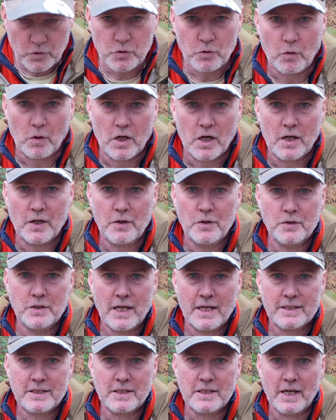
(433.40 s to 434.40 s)
sure I'm going to use
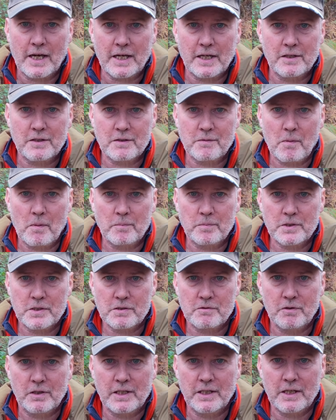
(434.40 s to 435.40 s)
that today because I'm
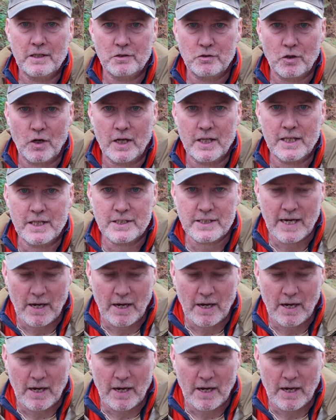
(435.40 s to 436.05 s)
just really trying this